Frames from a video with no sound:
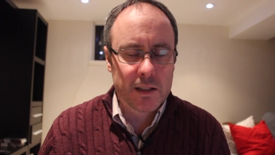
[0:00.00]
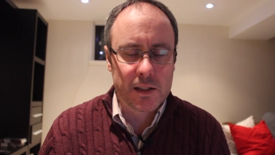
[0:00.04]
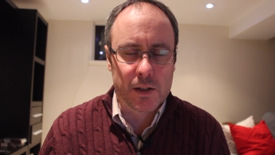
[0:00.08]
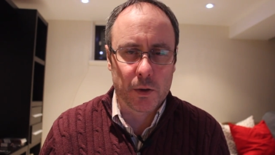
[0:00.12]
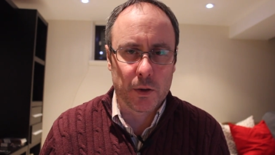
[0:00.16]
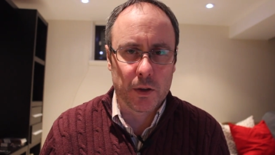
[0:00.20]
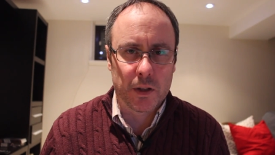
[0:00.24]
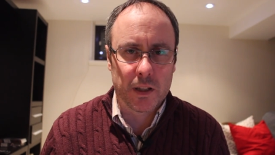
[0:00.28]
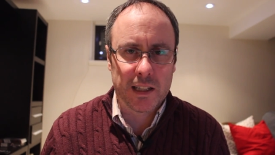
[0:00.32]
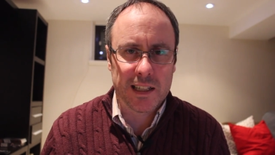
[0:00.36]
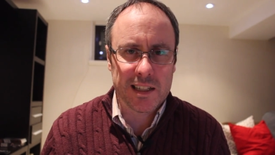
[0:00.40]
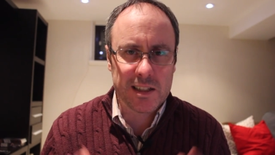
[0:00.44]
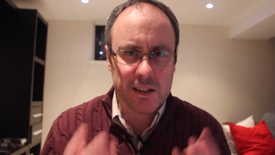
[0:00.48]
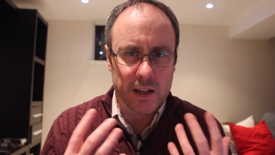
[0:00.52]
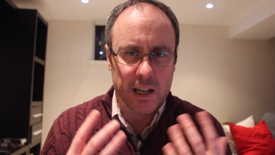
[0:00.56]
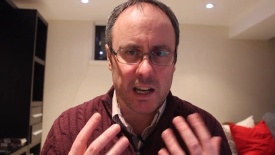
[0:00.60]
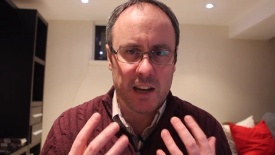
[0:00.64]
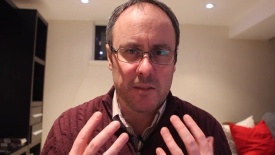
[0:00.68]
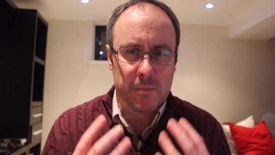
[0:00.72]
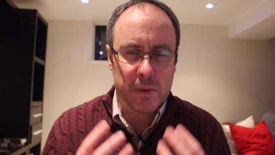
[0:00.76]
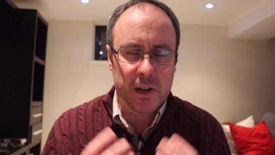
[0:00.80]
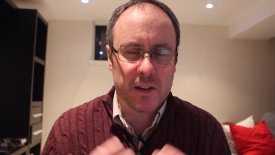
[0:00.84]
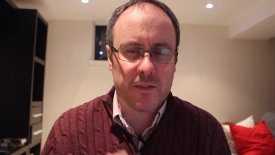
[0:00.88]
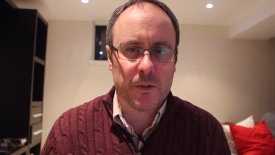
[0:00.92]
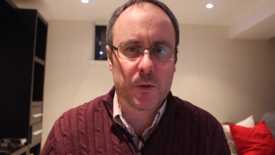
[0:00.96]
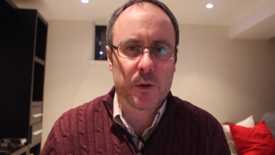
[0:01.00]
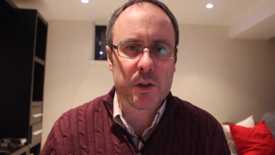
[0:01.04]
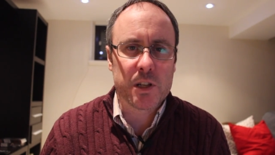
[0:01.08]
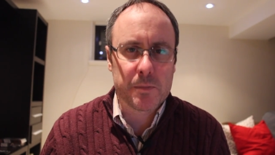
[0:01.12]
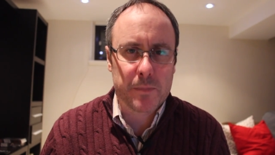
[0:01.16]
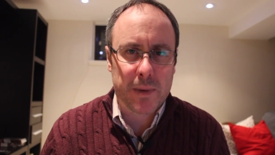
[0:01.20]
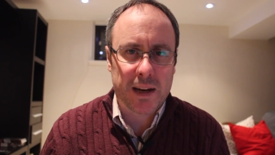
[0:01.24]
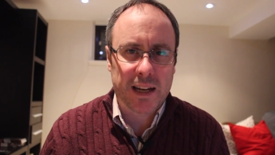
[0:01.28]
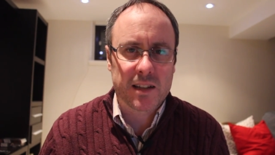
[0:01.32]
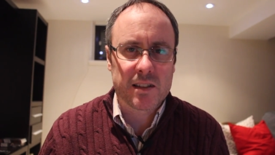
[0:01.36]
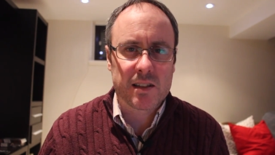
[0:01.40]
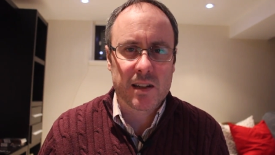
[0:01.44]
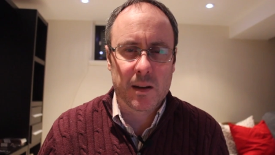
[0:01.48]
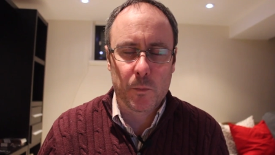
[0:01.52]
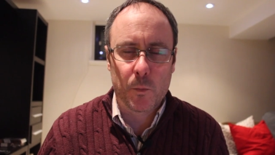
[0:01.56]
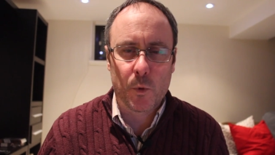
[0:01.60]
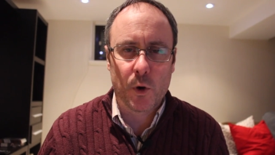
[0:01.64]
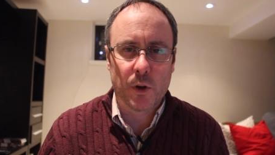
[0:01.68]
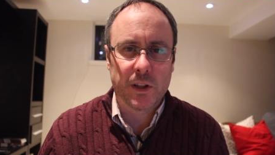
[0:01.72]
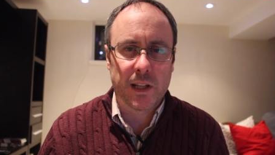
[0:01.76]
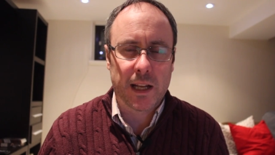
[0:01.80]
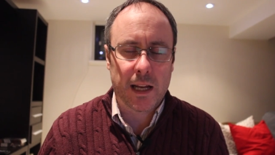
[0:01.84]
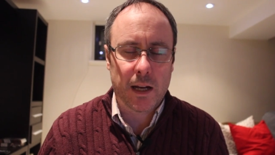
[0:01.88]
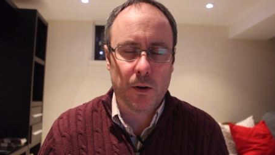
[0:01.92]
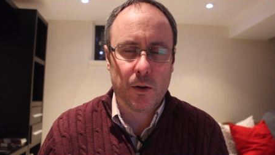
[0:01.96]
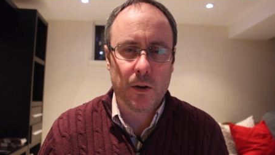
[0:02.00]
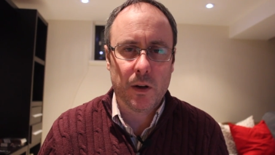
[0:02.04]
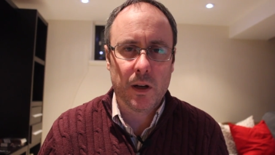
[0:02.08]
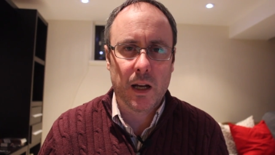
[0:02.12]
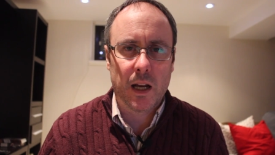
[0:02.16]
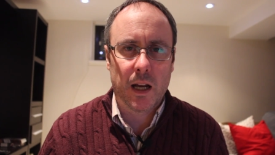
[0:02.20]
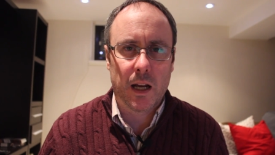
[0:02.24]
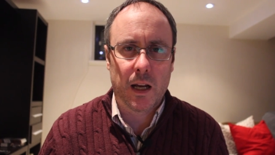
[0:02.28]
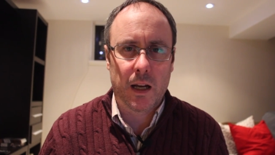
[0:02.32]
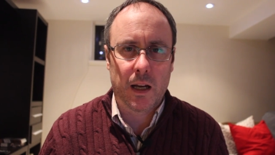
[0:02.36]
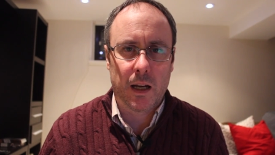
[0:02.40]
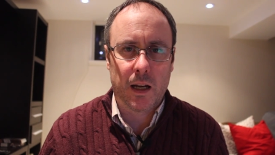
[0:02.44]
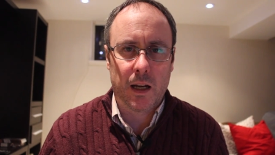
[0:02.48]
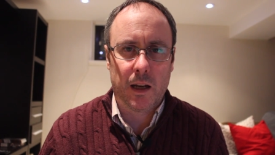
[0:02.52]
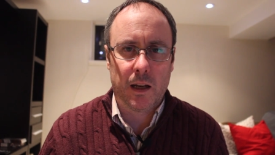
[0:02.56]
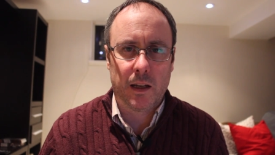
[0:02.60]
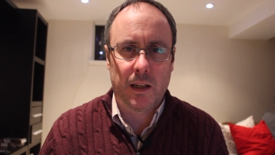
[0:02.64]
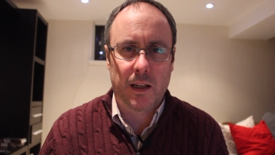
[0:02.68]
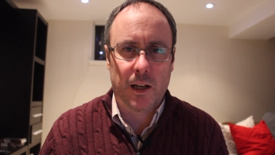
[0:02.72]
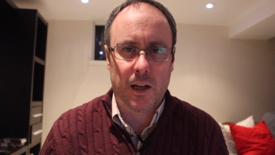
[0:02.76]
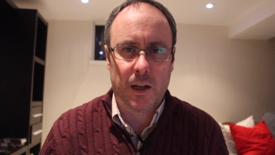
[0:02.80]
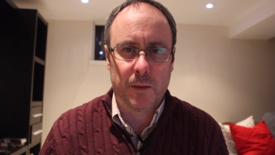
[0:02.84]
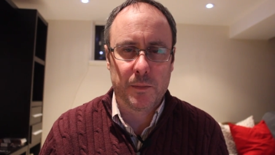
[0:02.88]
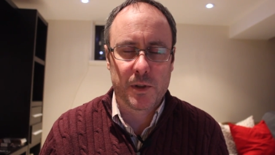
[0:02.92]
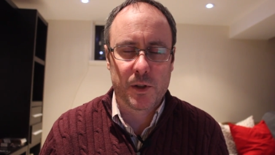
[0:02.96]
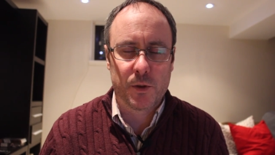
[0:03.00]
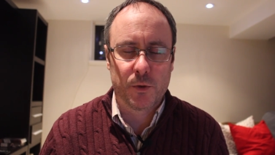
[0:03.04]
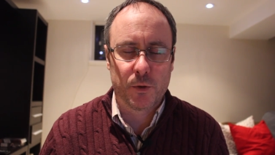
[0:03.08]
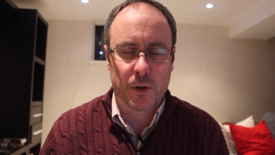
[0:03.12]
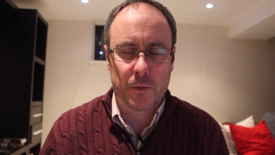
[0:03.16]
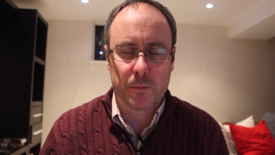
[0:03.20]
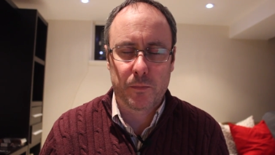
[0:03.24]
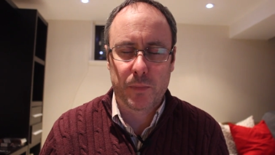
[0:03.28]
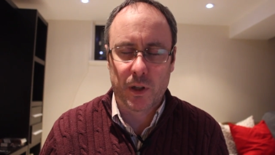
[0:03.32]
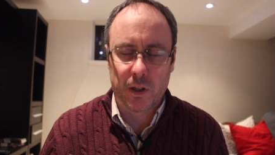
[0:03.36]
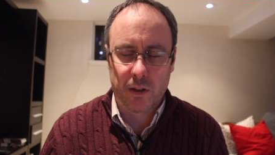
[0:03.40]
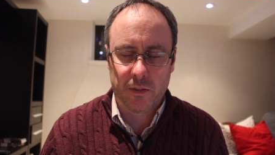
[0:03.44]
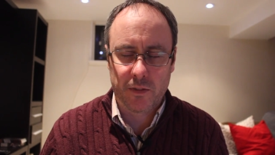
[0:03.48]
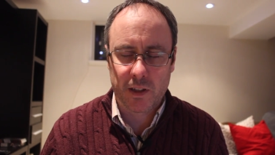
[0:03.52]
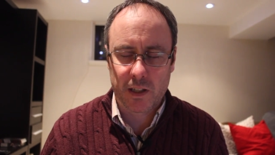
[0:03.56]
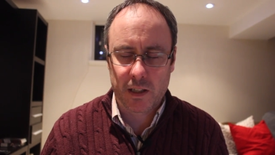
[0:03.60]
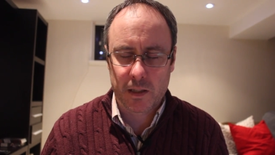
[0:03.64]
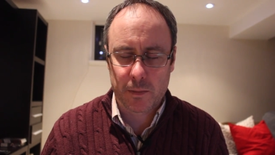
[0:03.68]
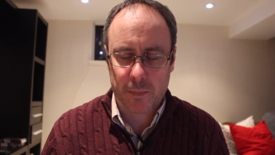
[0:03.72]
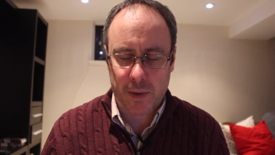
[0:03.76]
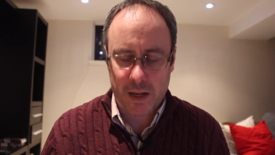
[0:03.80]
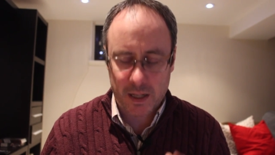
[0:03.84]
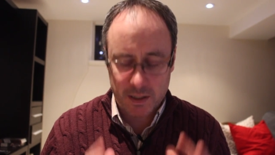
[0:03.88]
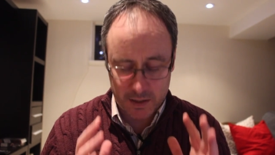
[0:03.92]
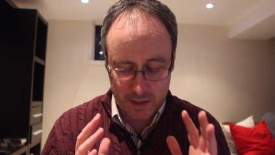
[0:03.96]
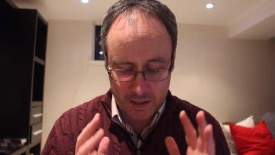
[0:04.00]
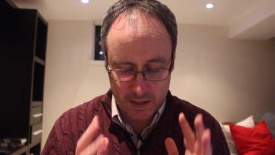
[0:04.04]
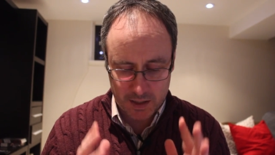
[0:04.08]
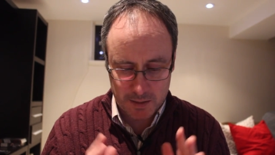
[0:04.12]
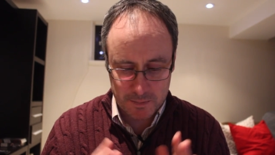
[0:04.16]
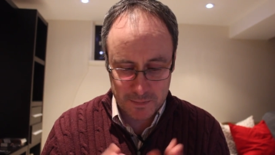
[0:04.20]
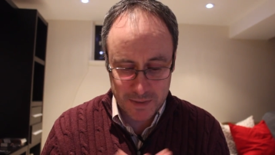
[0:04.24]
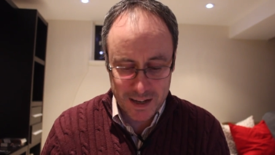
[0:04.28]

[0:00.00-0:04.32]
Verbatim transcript: So at least I have my voice back somewhat now. Uh, yeah I'm still not perfect but um,